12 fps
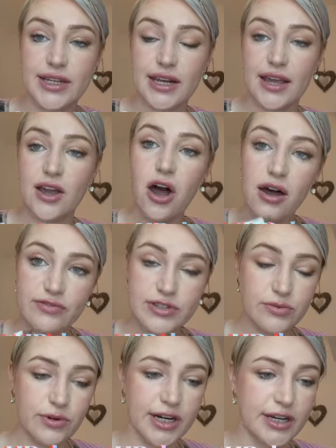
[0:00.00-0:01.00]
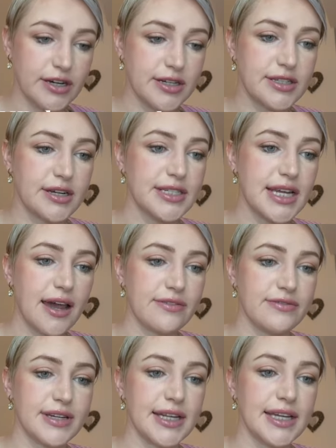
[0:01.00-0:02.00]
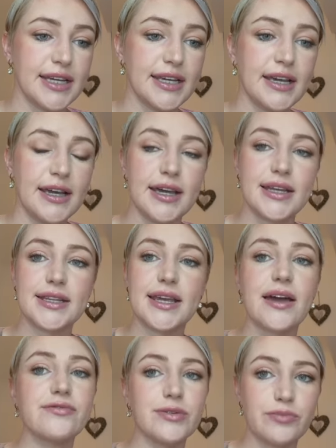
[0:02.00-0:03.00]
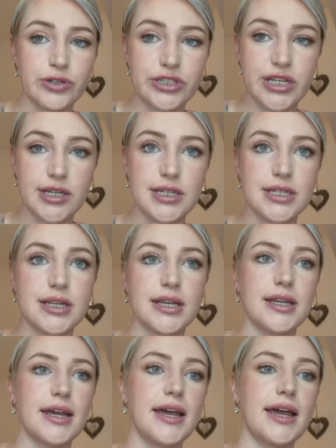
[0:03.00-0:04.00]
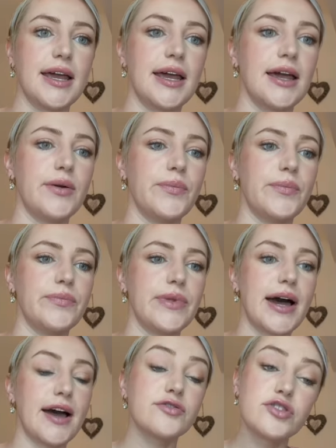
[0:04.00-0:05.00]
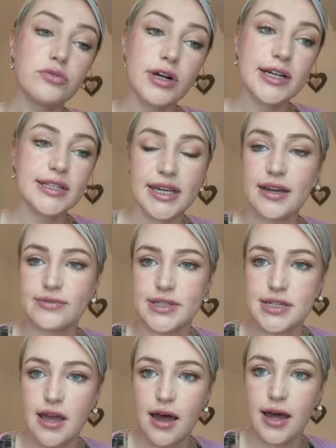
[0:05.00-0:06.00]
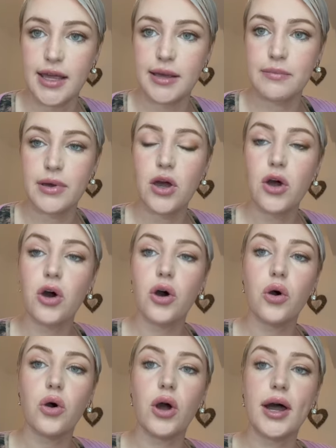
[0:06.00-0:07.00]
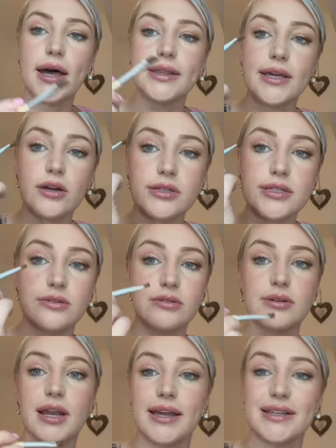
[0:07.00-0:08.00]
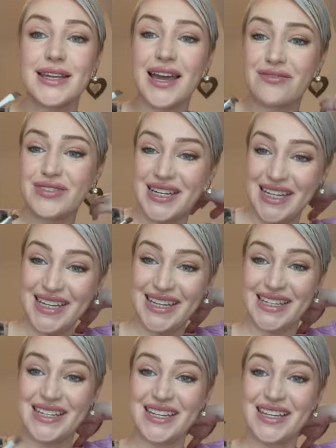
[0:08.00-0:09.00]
like office workers are definitely, they have the budget, after work they have the time, and they also like, they have the need.